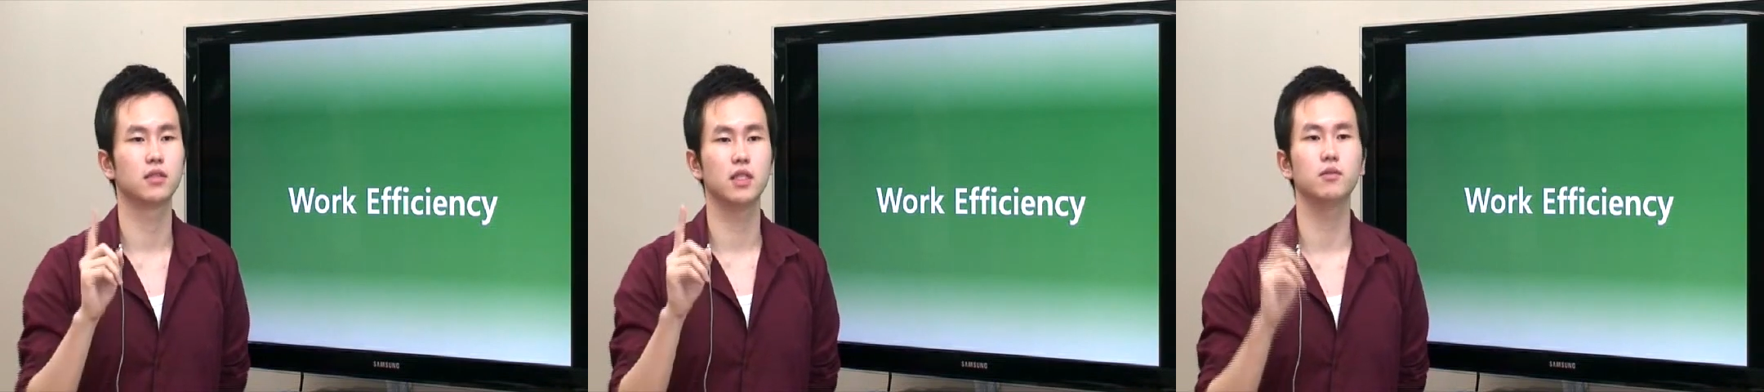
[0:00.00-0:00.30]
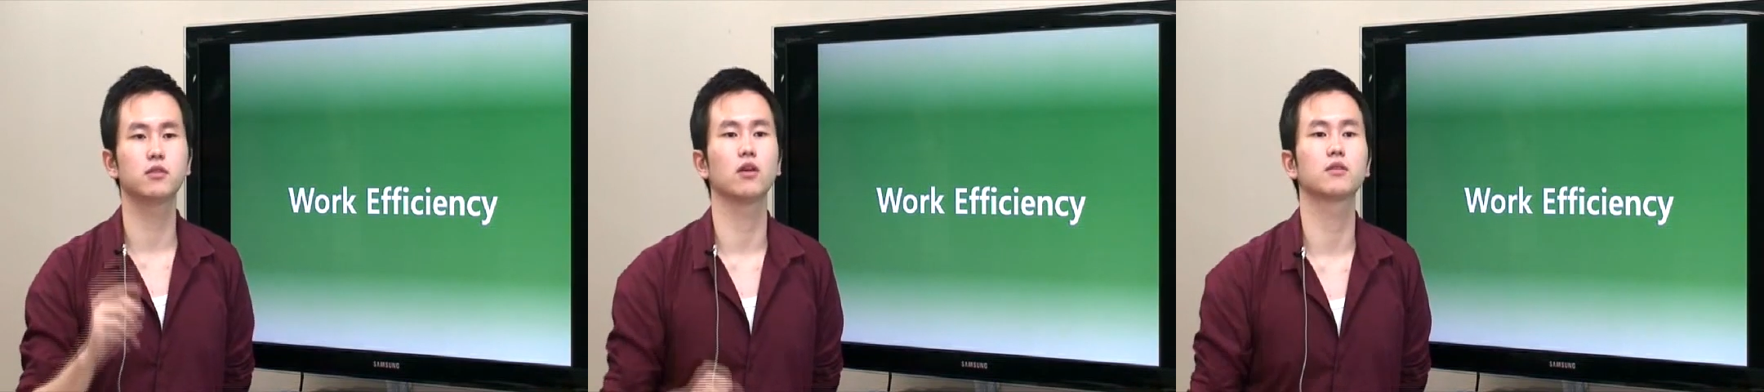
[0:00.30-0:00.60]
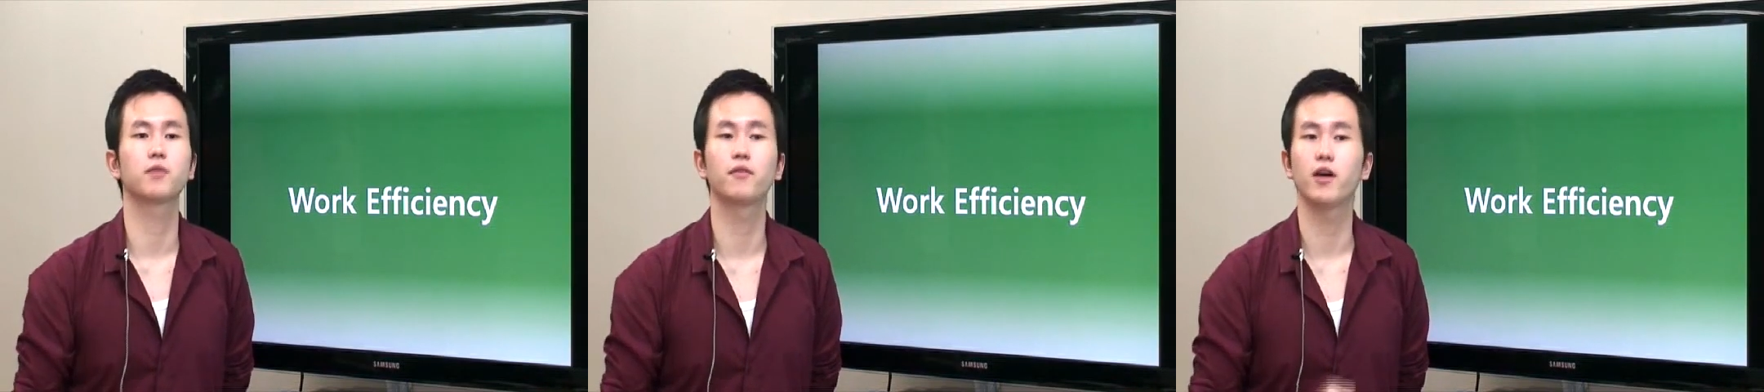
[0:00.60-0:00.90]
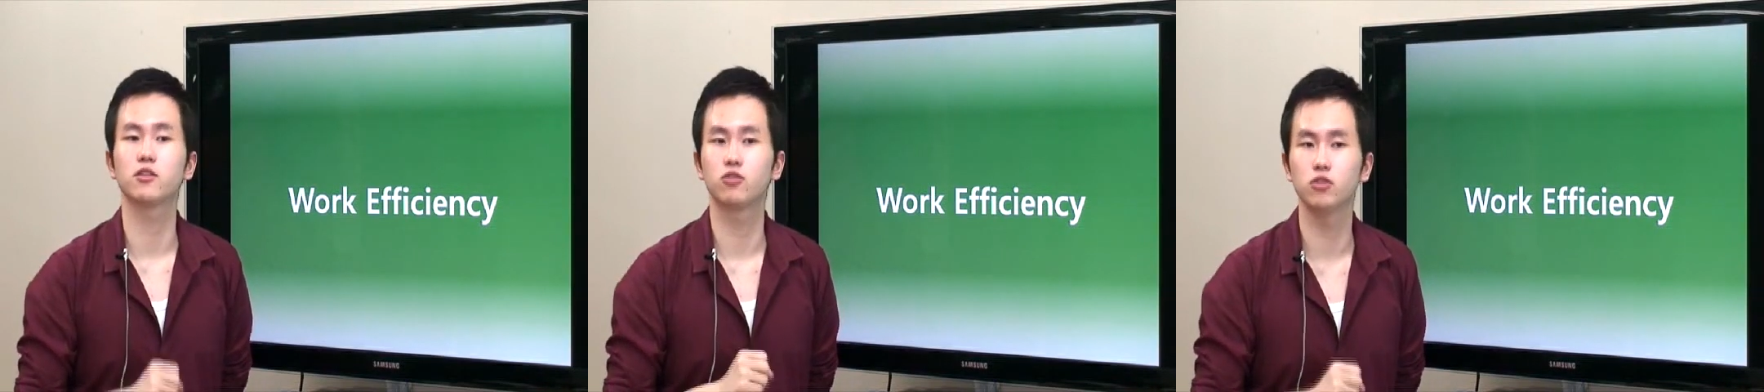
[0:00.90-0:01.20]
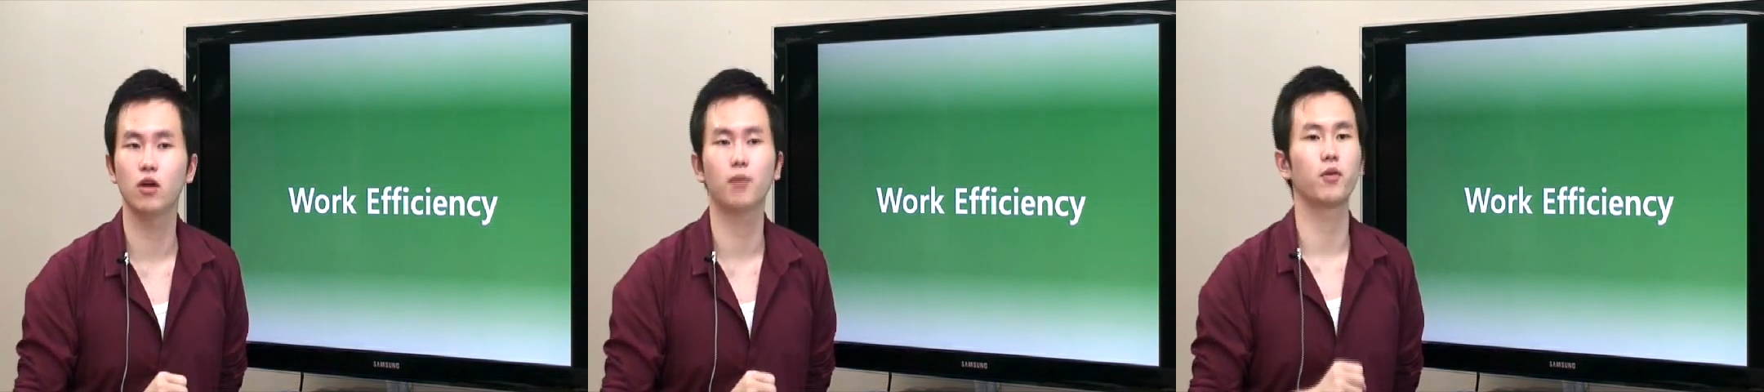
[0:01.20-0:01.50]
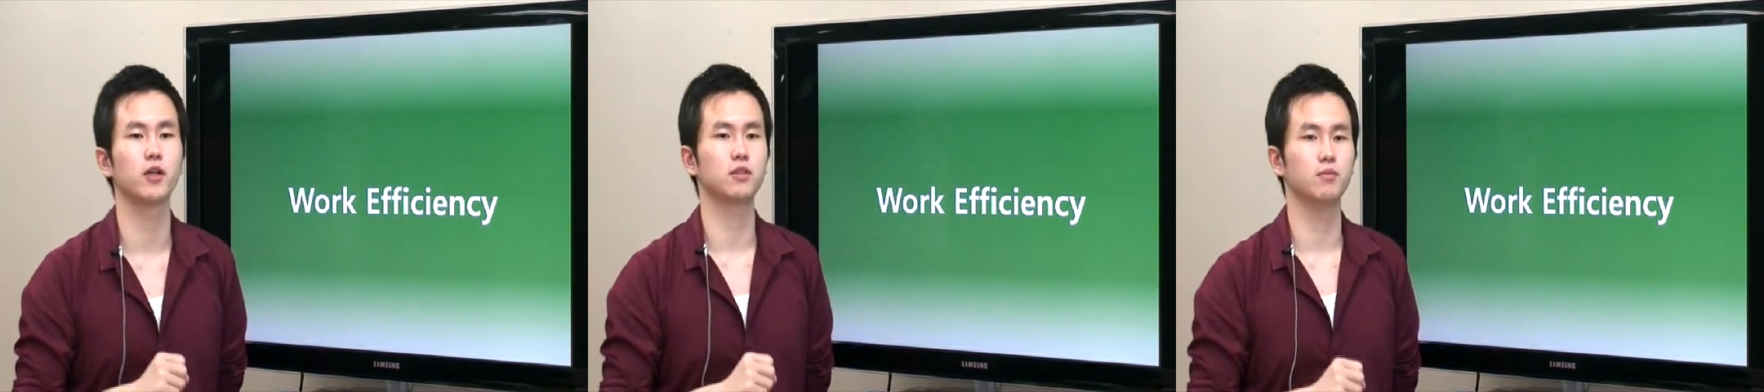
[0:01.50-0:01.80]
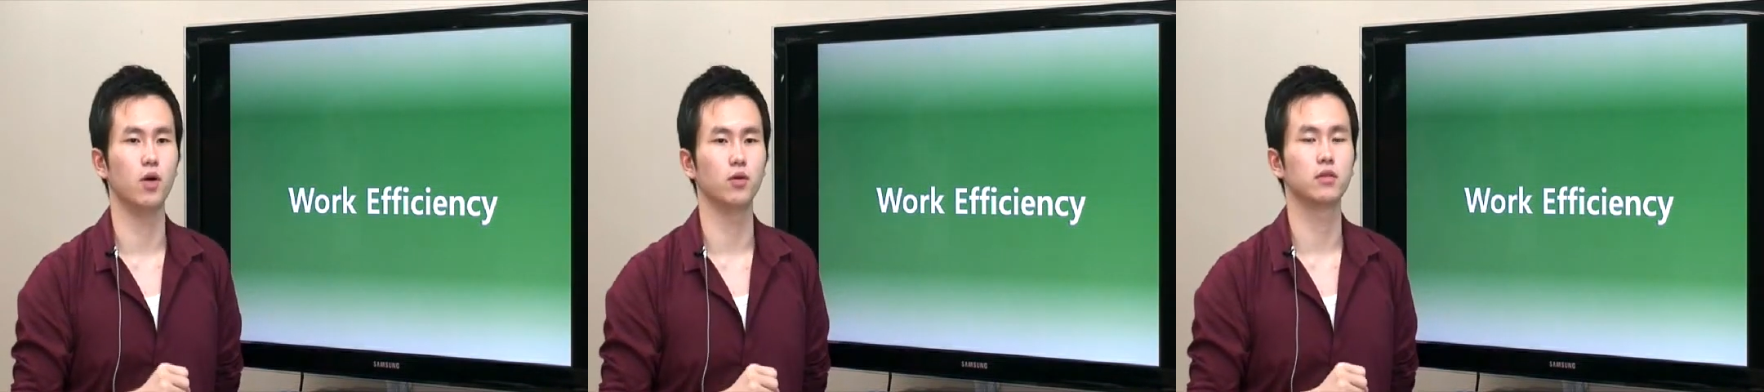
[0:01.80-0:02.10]
zbootos provides two
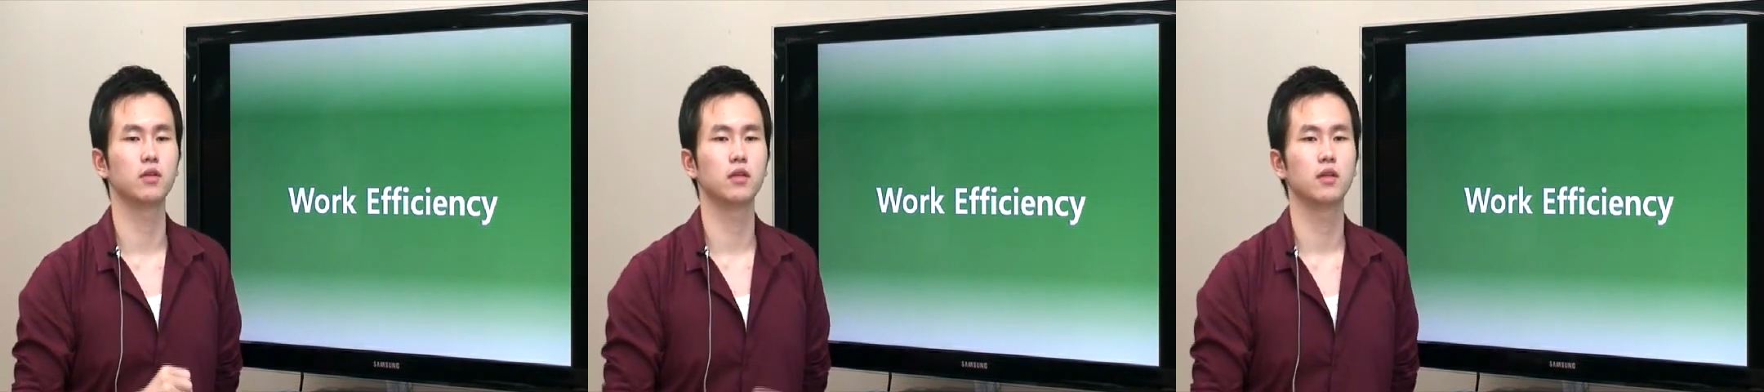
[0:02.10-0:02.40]
operation modes,